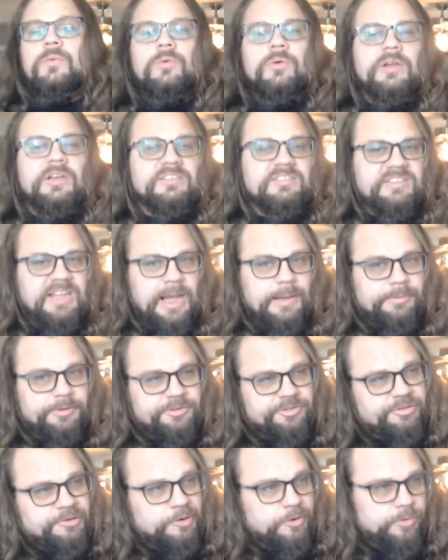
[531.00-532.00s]

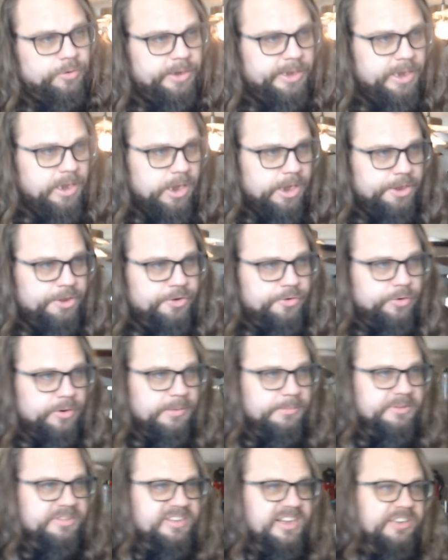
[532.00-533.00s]
establish early on your
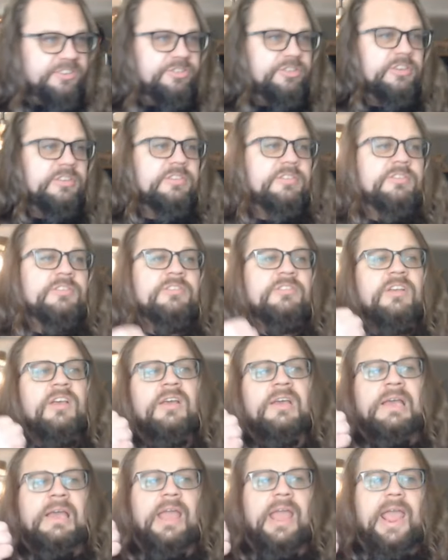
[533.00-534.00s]
limitations
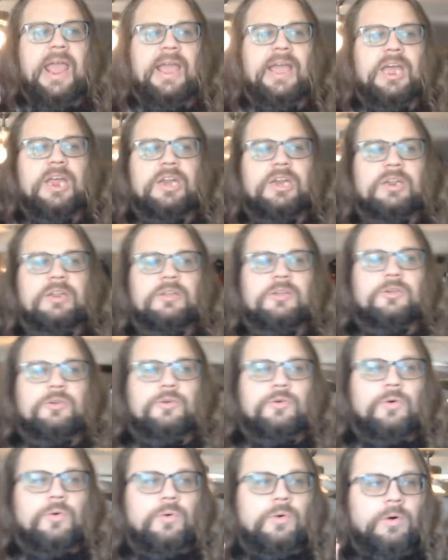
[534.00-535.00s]
and
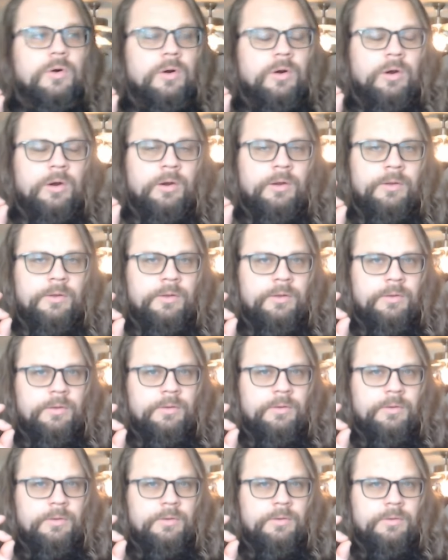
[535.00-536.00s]
your
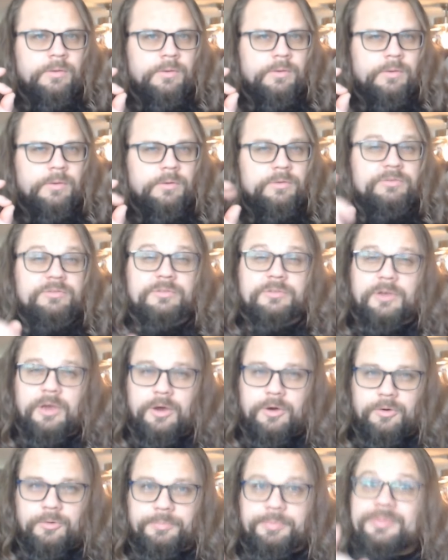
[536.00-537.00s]

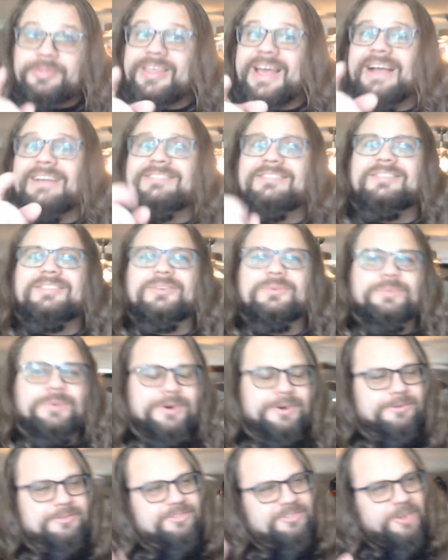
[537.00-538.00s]
scope. That's the word,
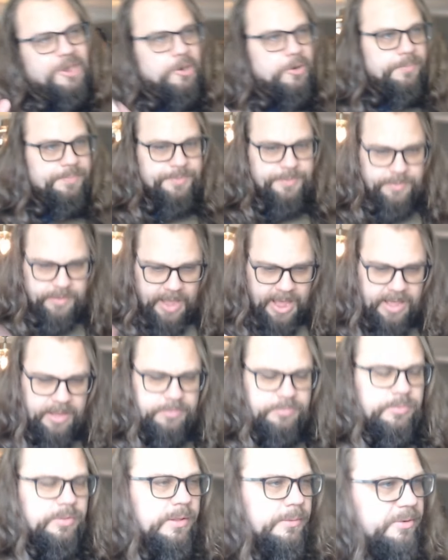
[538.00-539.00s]
scope.
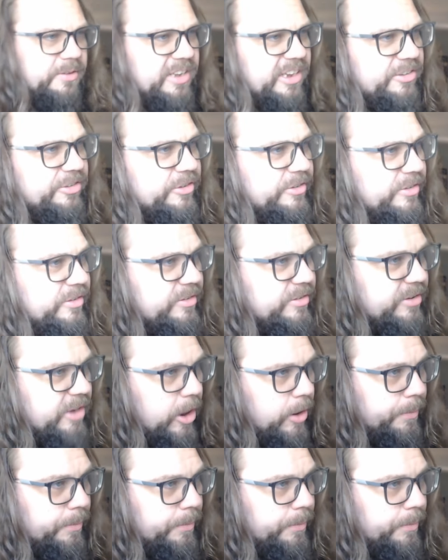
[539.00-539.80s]
Limitations and scope.